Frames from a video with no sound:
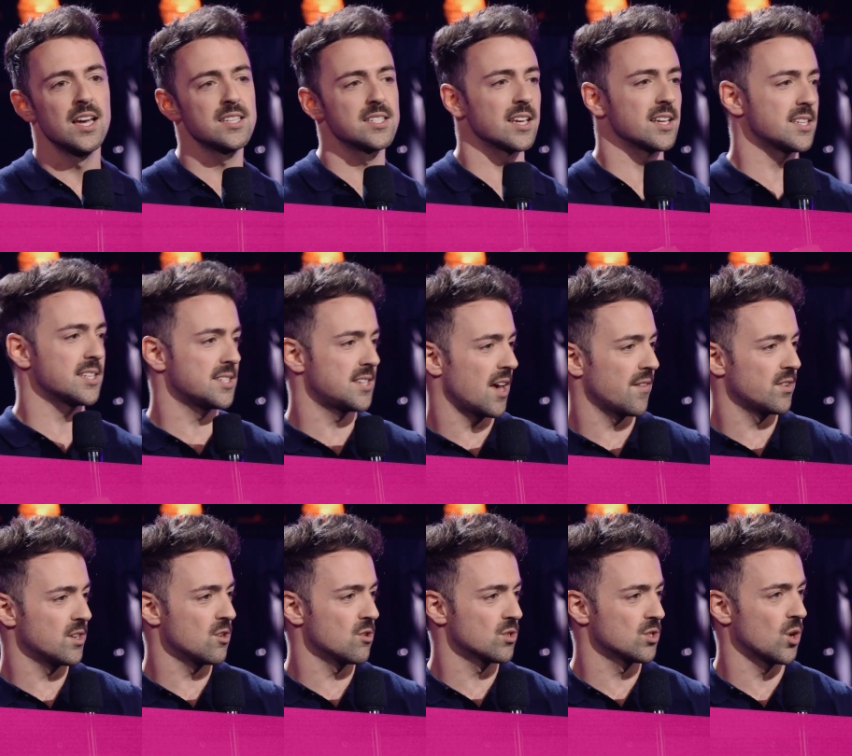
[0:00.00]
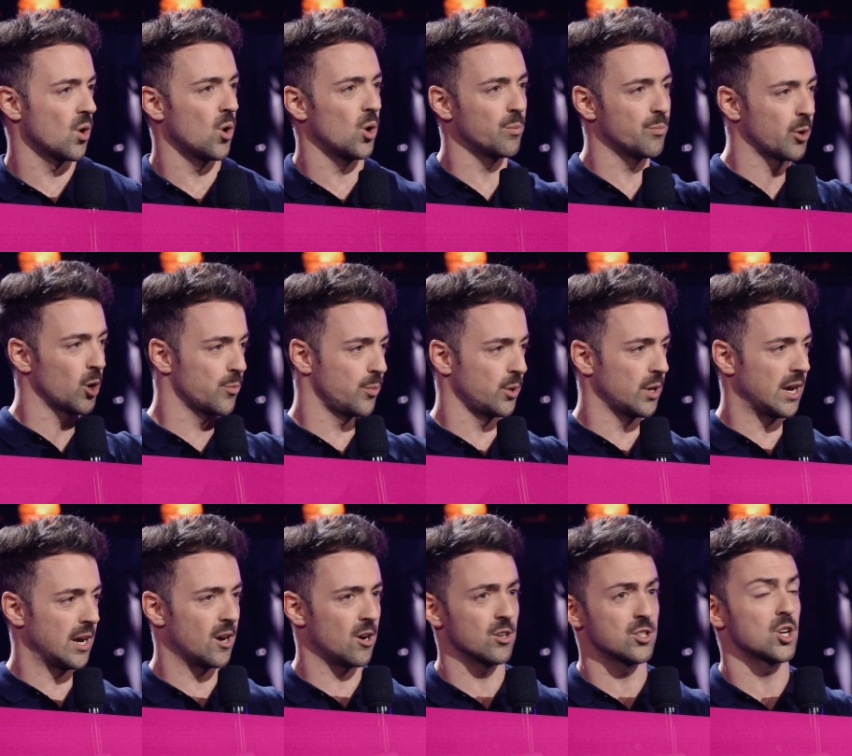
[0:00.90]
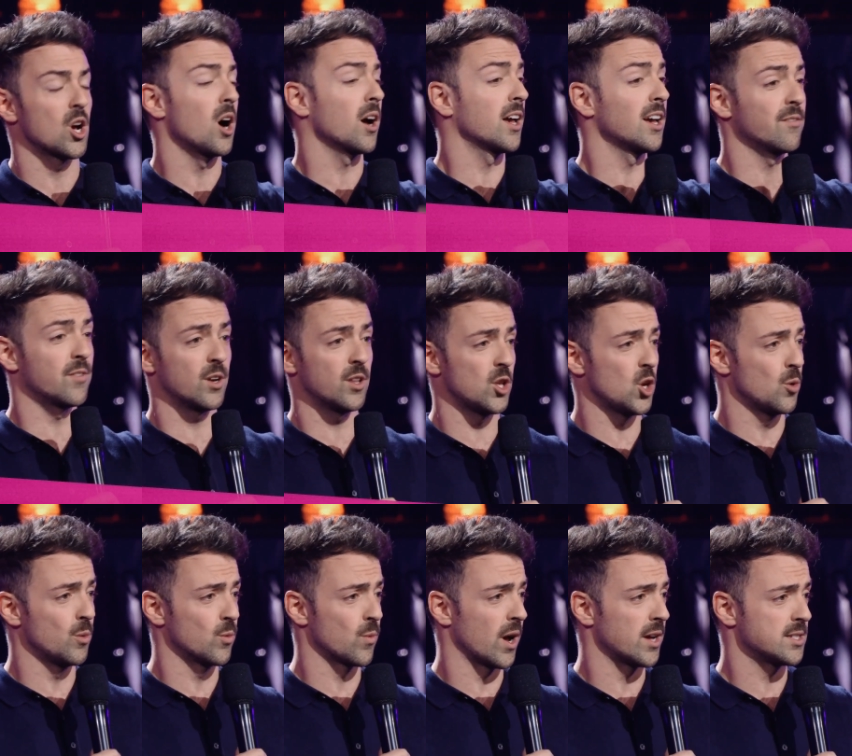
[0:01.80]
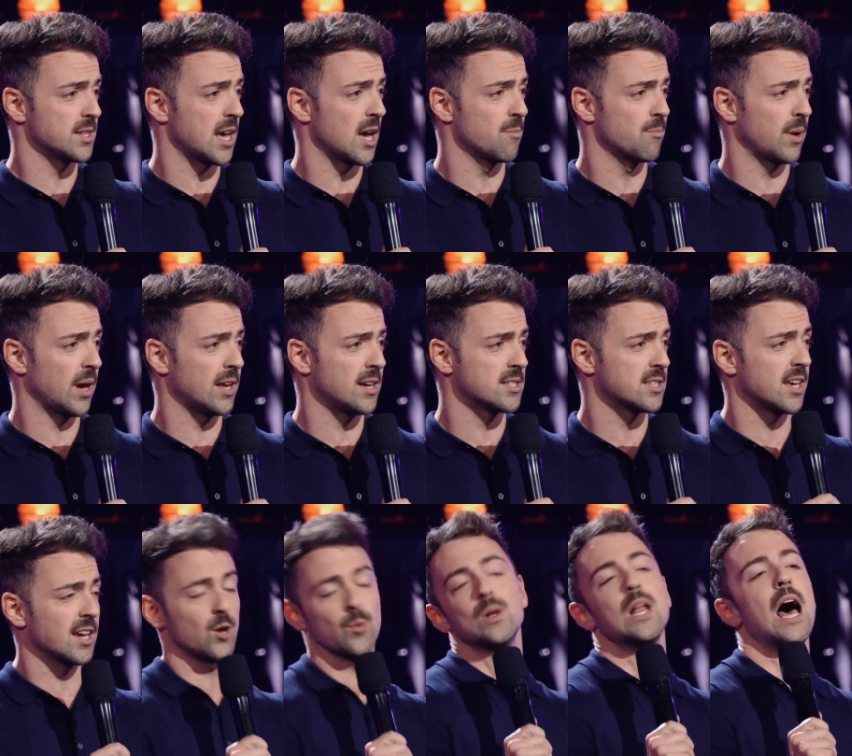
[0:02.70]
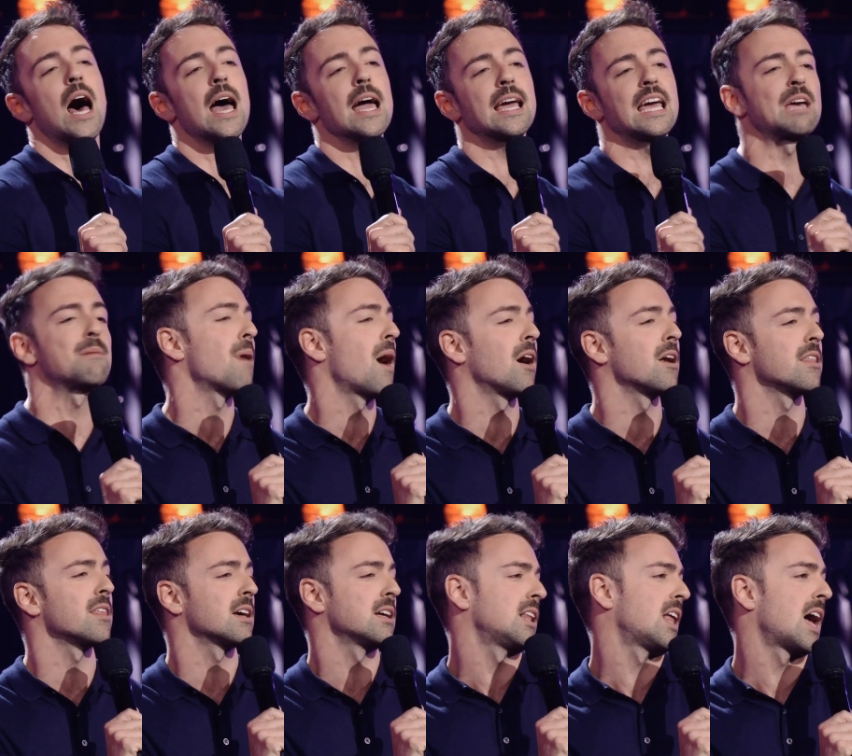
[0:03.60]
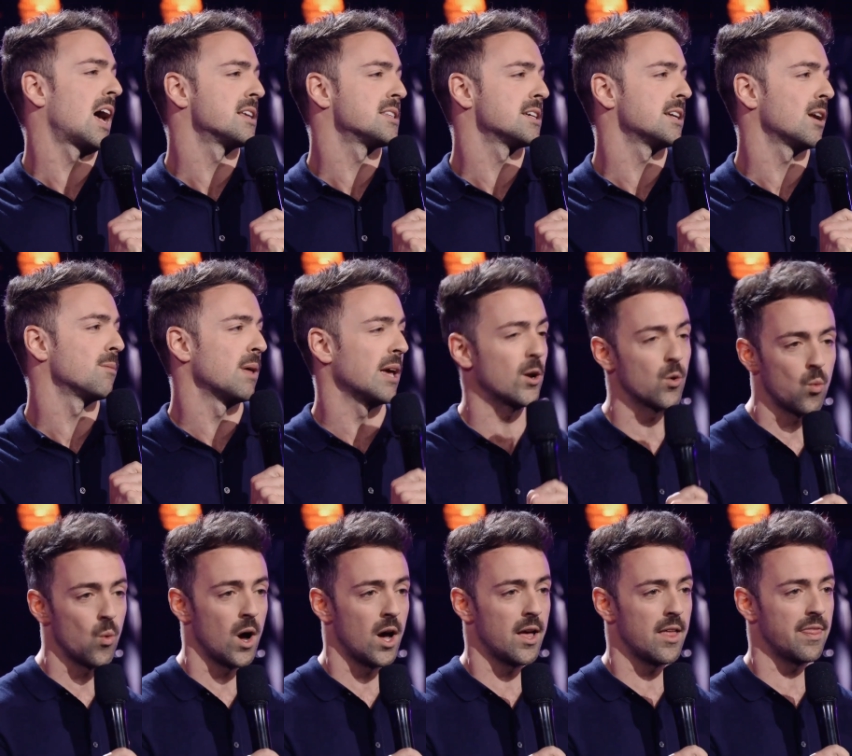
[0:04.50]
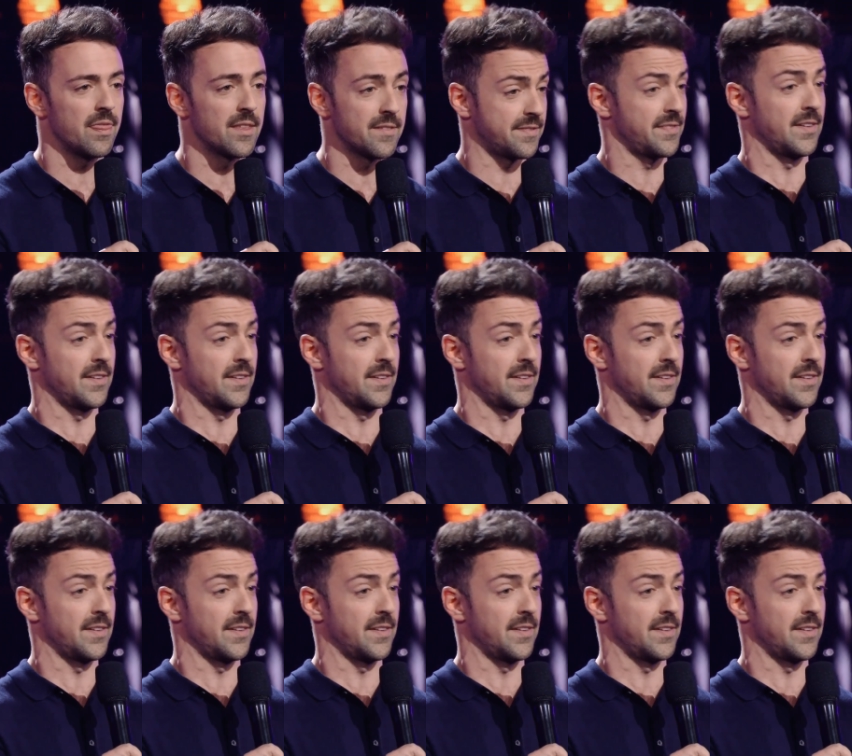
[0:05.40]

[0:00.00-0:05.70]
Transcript: he's like 7 years old, purple hair, talking in front of the Human Rights Campaign. He's like, when I came out of the closet, I'm like, what the